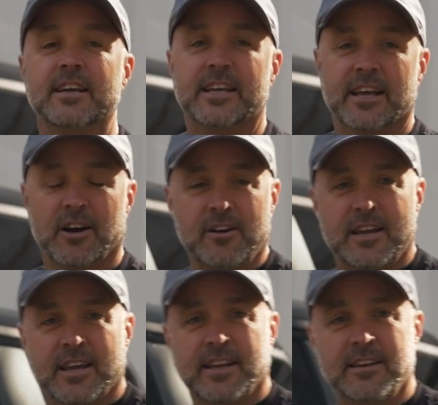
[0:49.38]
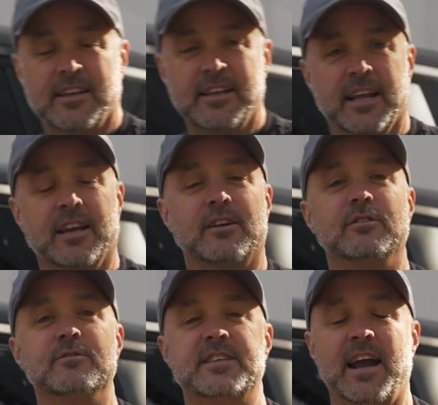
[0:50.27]
Get our kit. It
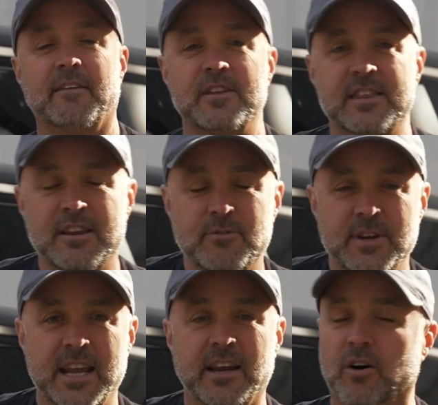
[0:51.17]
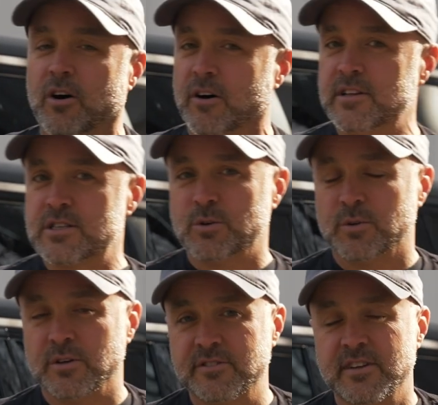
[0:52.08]
includes everything you need, all the
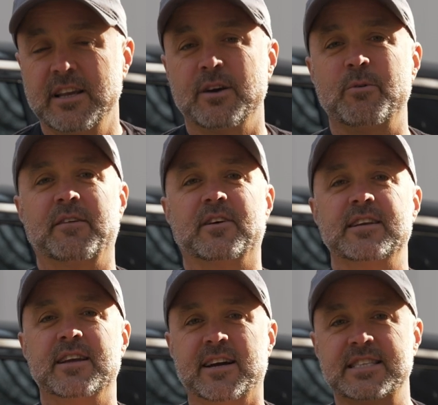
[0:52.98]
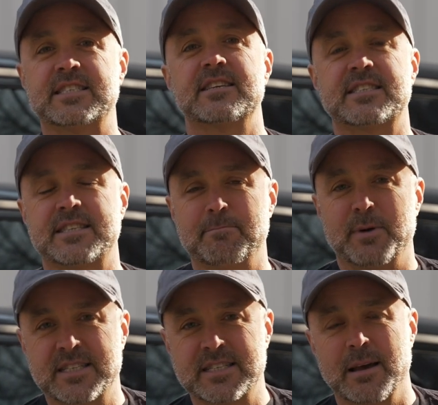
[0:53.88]
tools. We have a nice
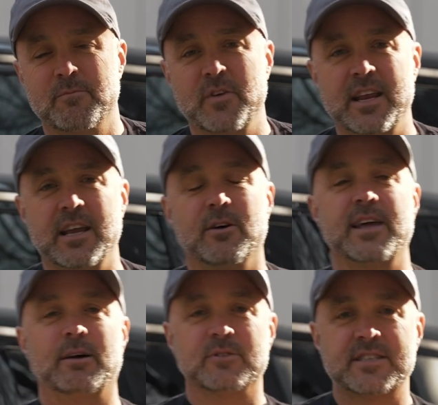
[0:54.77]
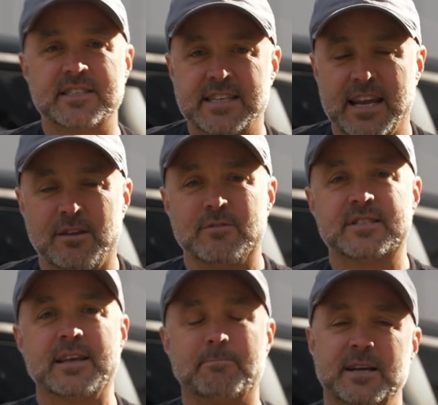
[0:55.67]
step-by-step video that will take you
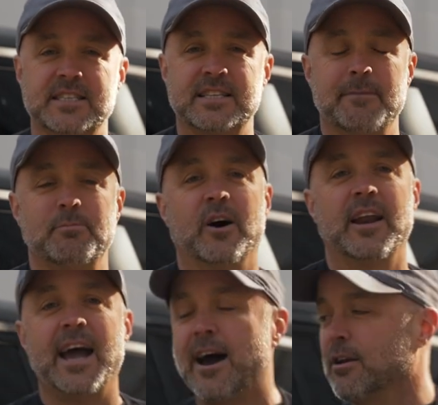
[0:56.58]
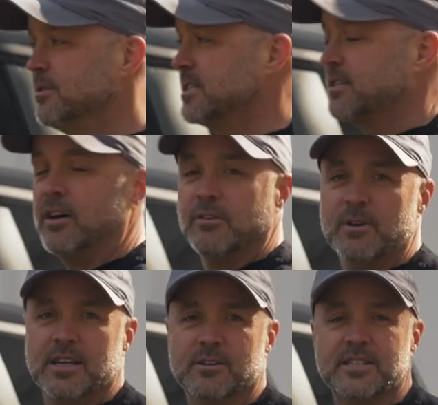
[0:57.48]
step-by-step on how to install the
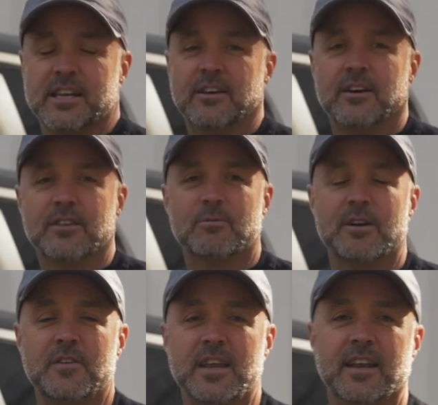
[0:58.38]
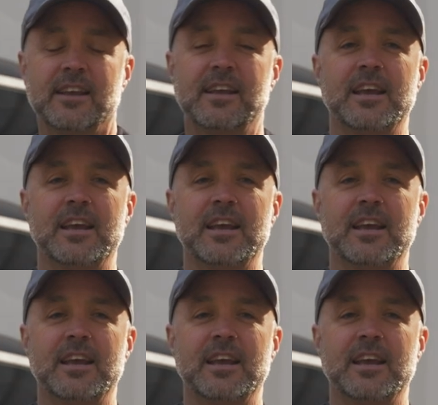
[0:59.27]
window tint on the Rivian.